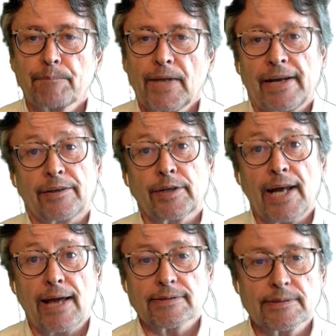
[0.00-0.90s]
another
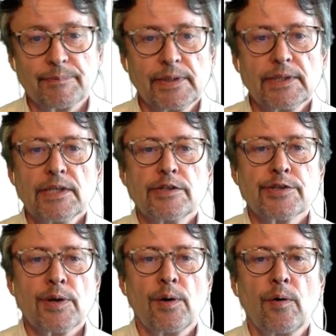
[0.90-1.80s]
class.
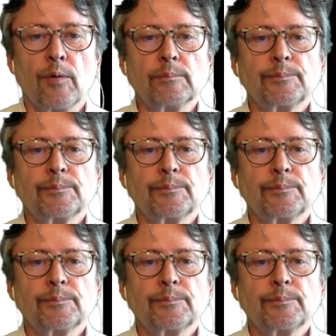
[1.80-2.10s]
So